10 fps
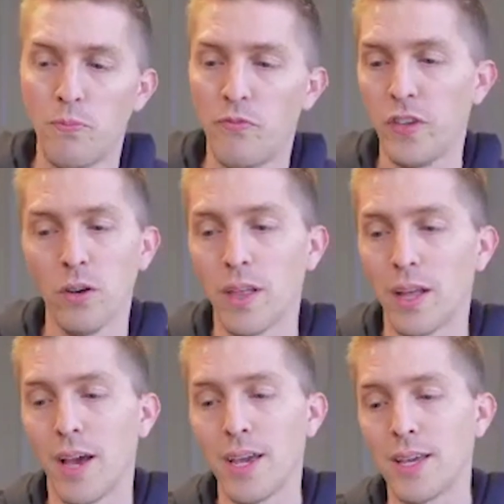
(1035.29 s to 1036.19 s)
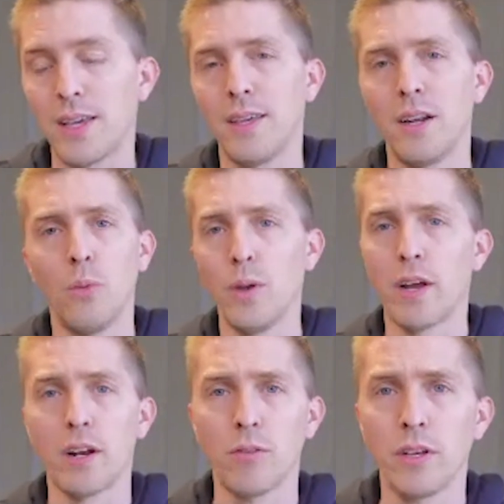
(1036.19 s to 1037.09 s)
feel that like, we've
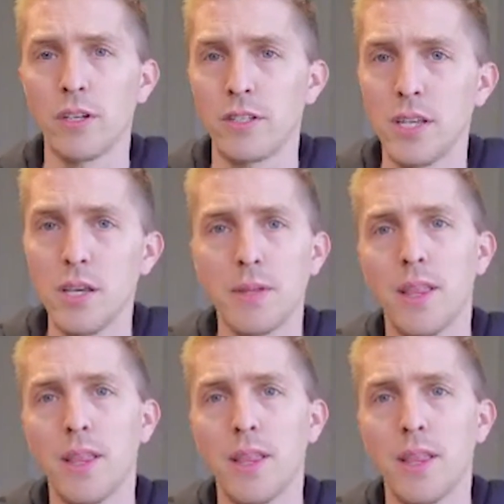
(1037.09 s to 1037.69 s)
got a really good team.